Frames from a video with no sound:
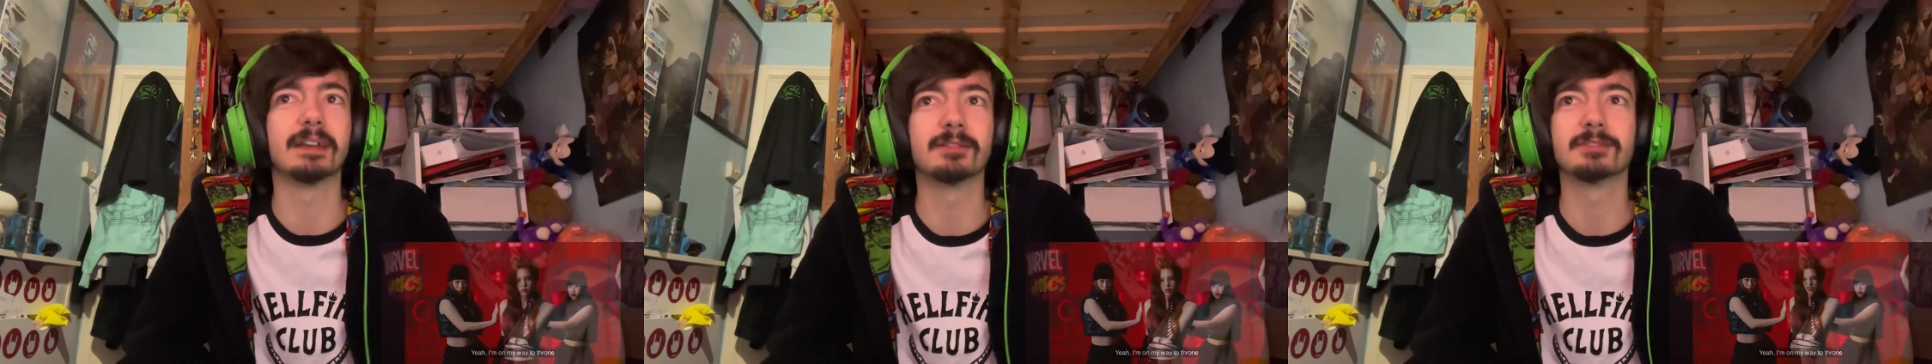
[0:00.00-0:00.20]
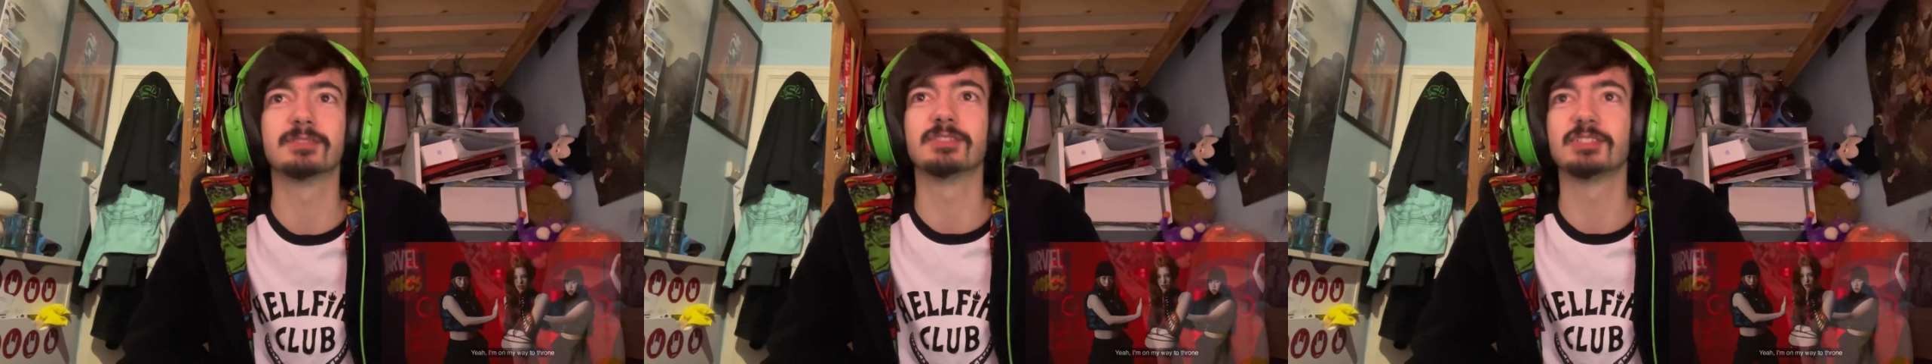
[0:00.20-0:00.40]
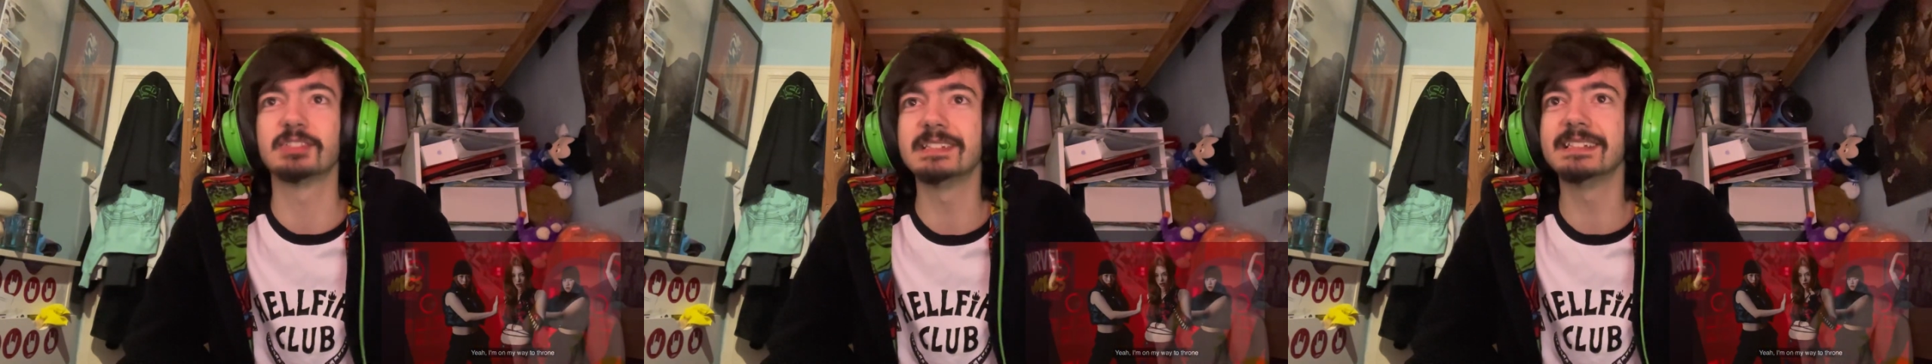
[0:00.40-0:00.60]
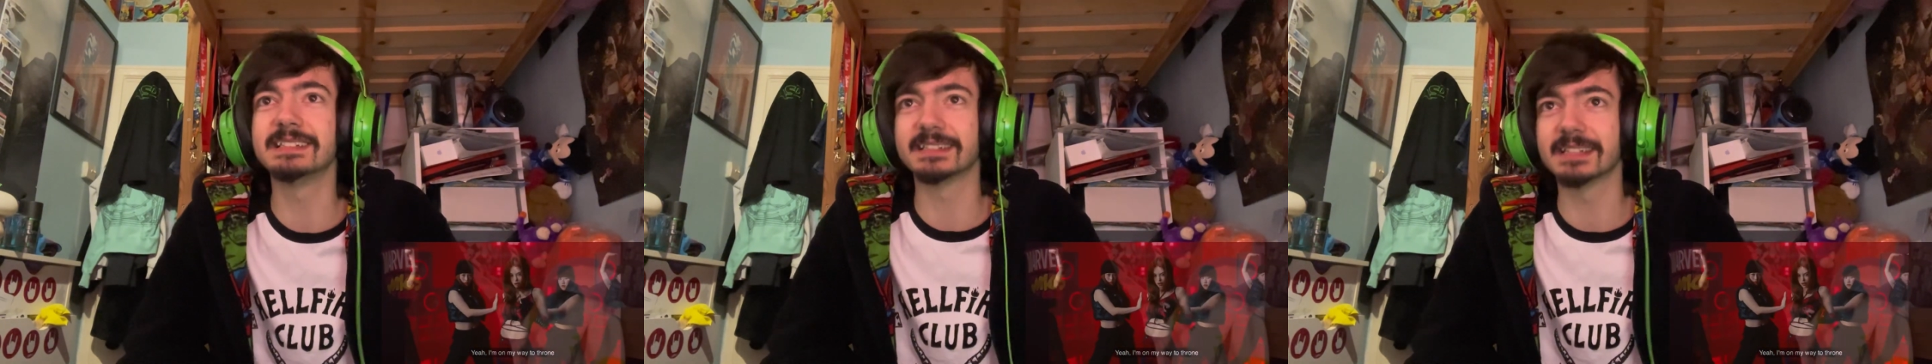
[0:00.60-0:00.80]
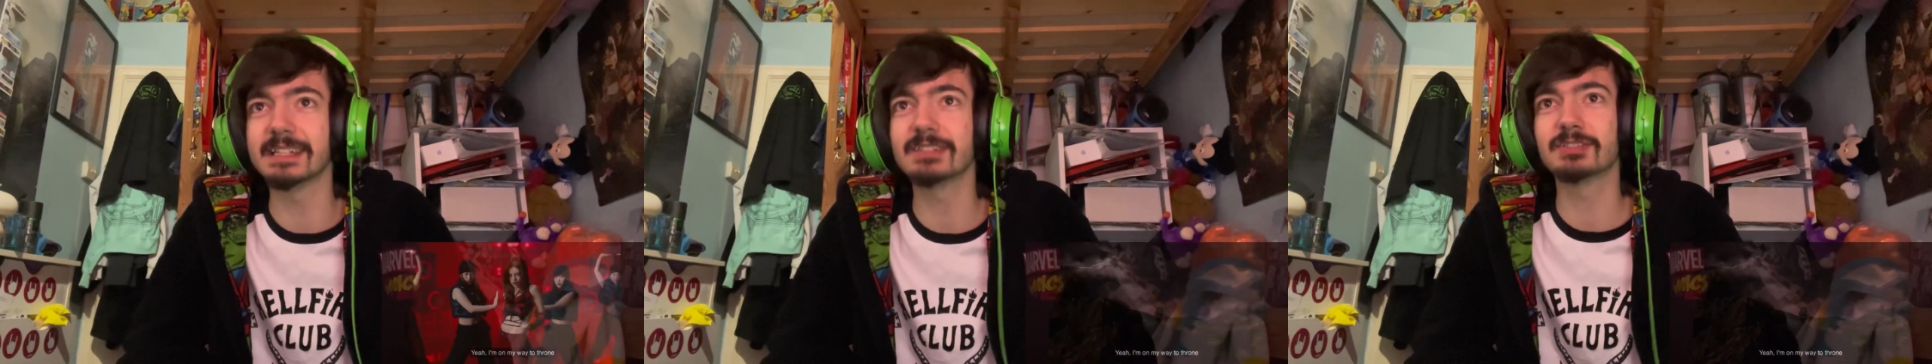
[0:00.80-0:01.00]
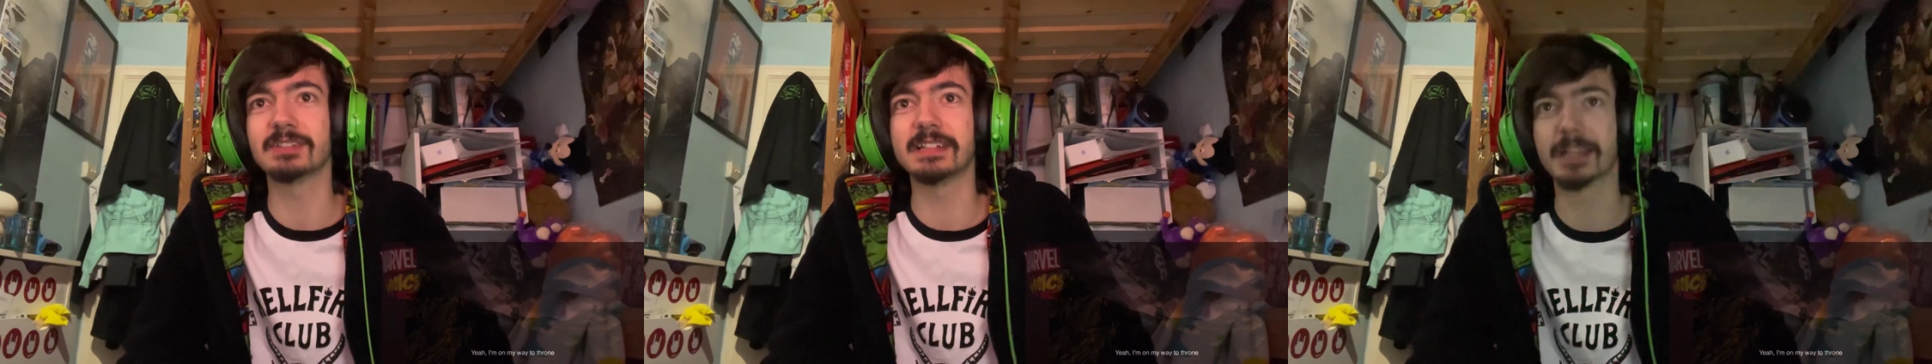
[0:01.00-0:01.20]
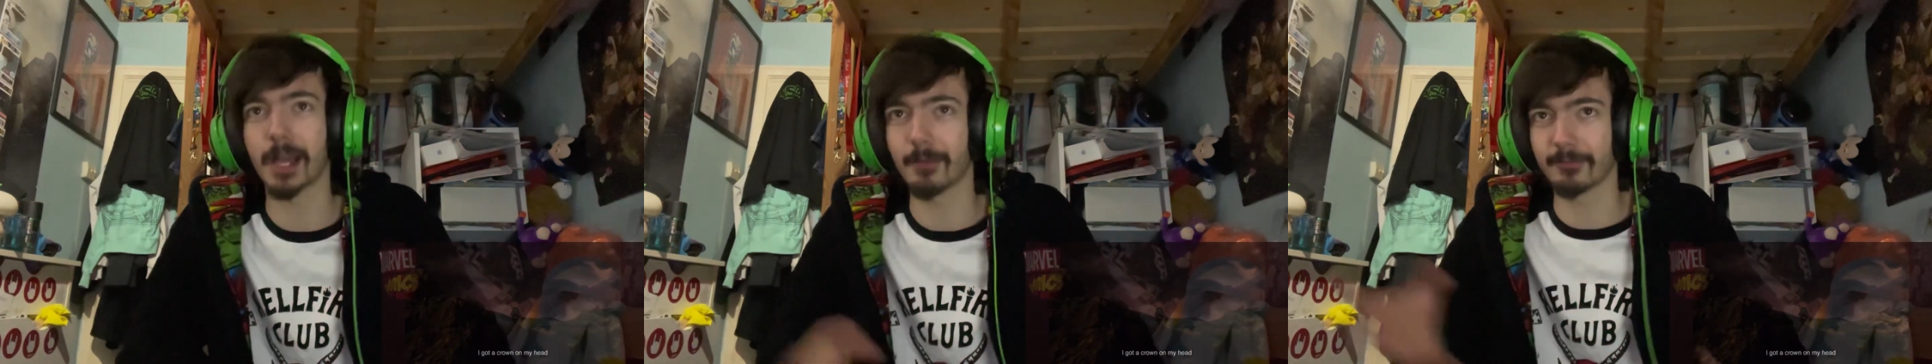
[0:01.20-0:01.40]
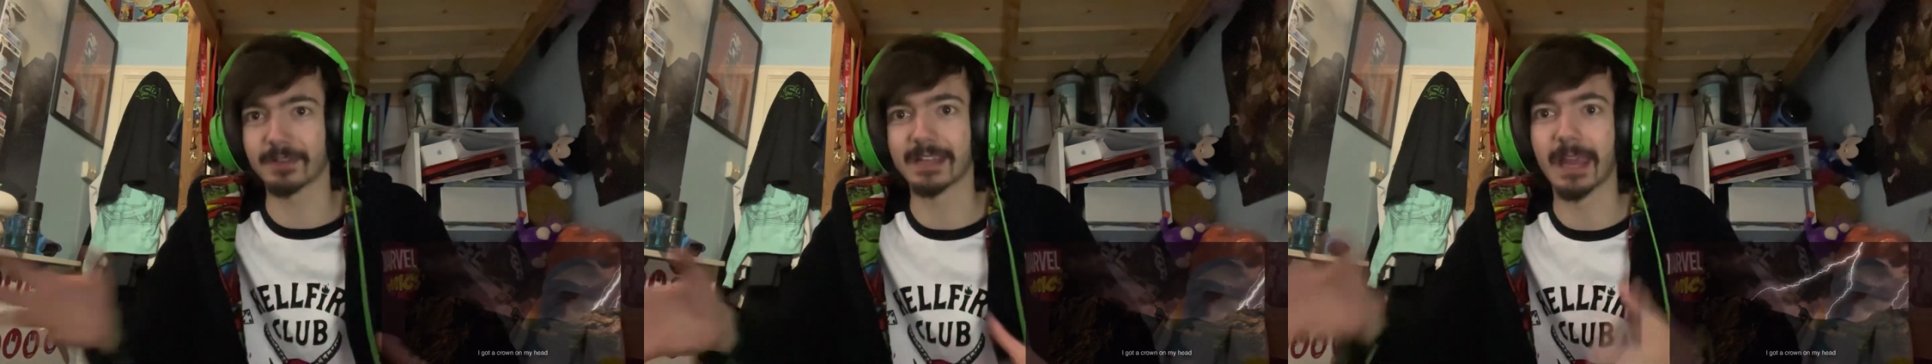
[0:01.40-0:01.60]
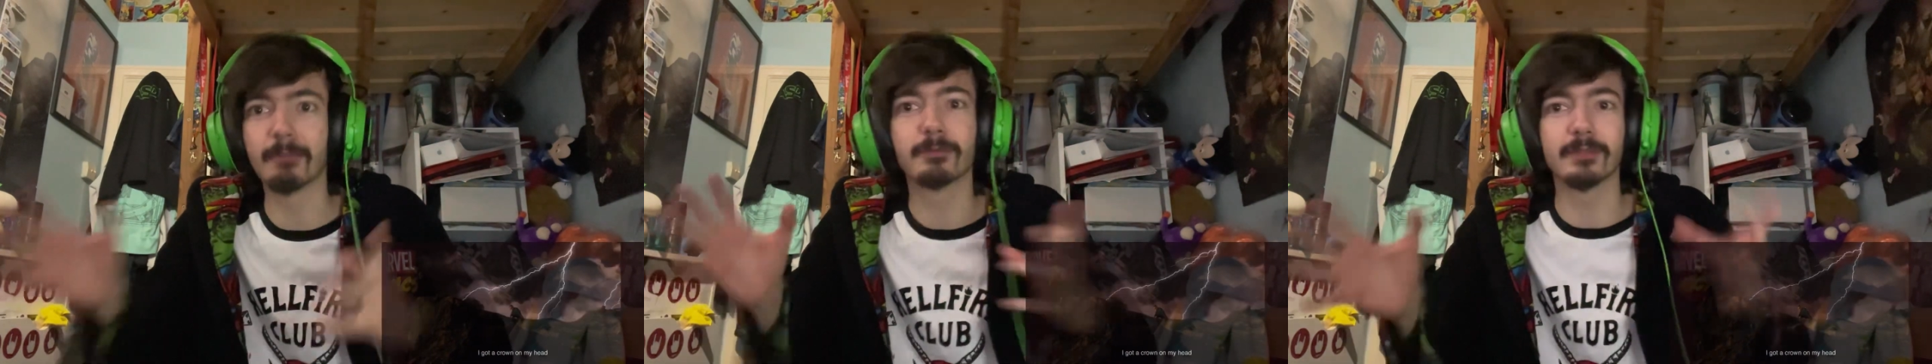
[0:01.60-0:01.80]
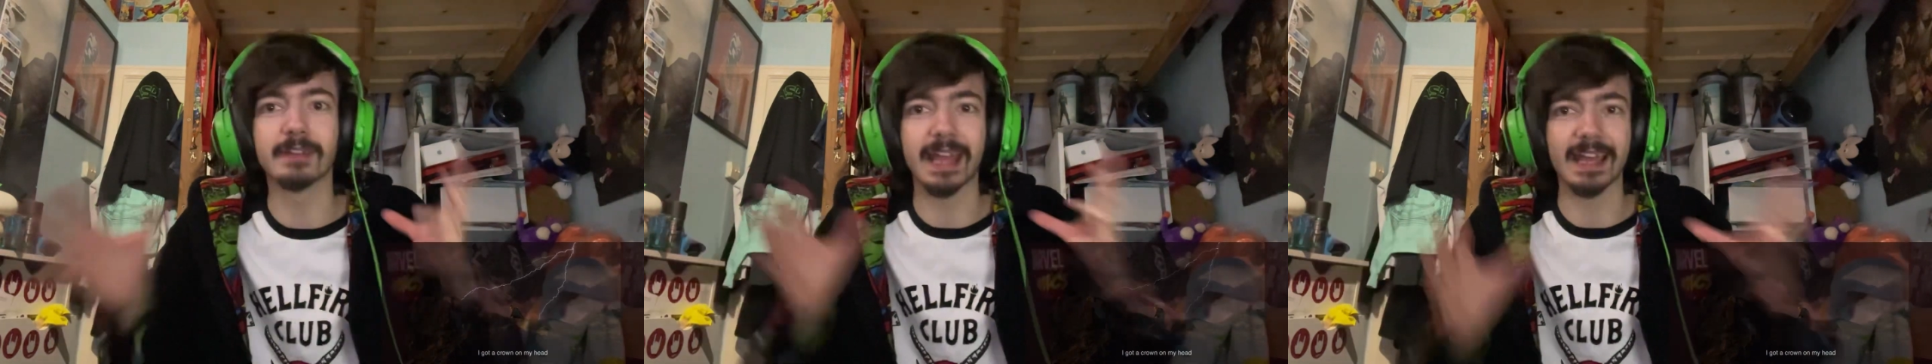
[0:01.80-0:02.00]
because she's literally covering
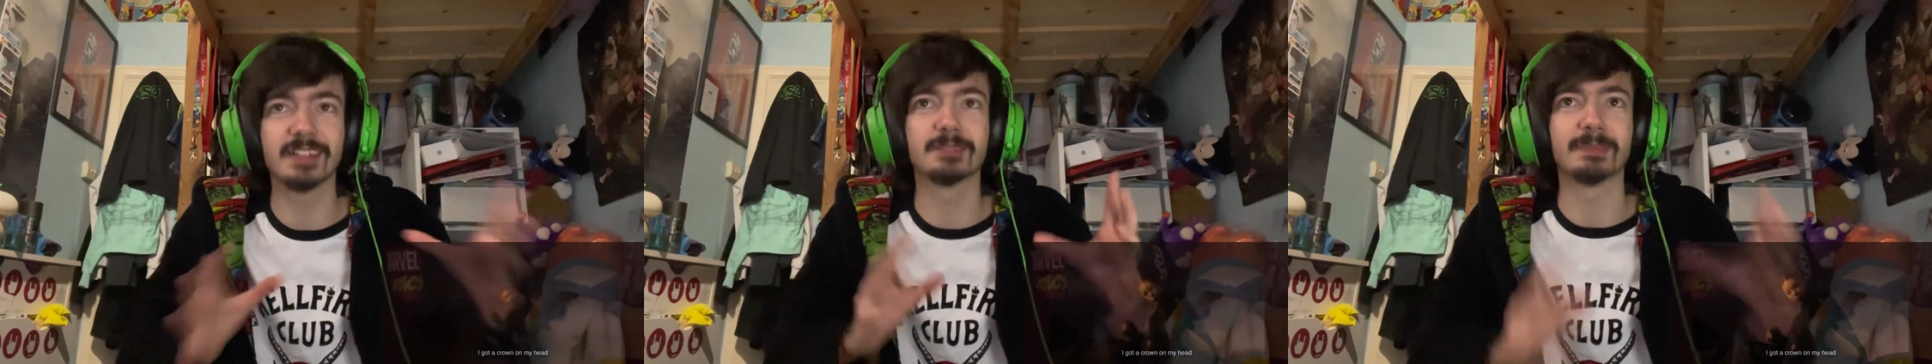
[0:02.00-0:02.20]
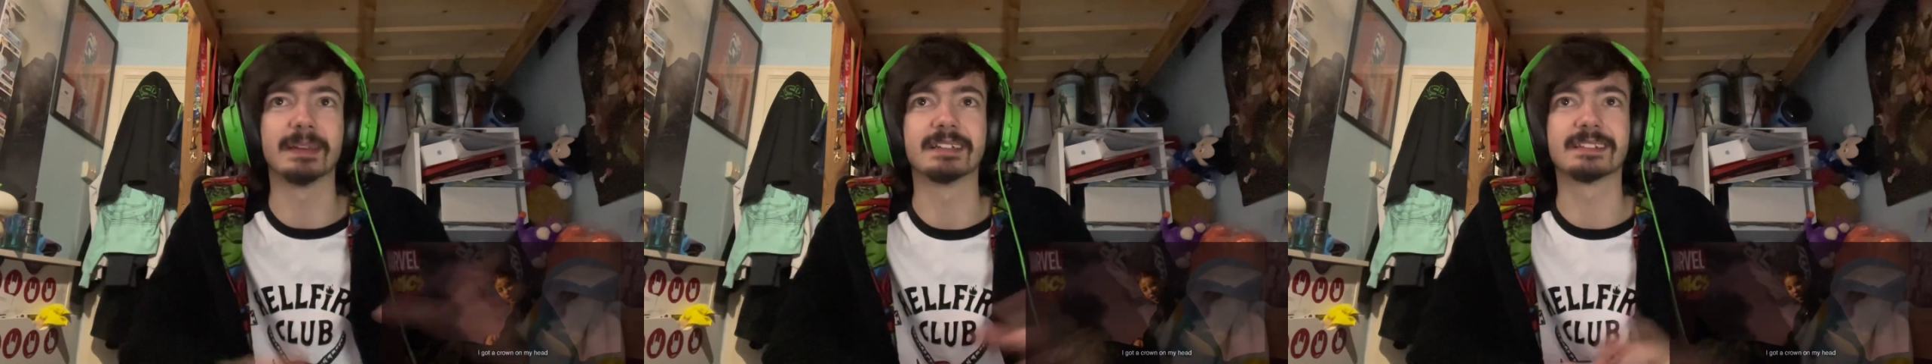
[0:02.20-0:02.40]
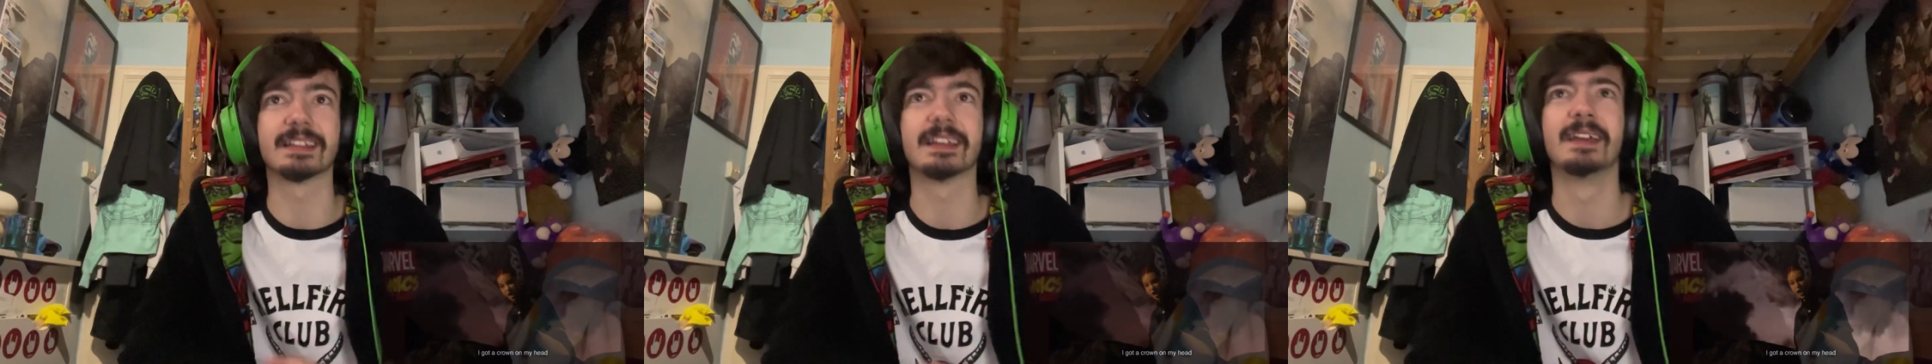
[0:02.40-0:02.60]
every aspect.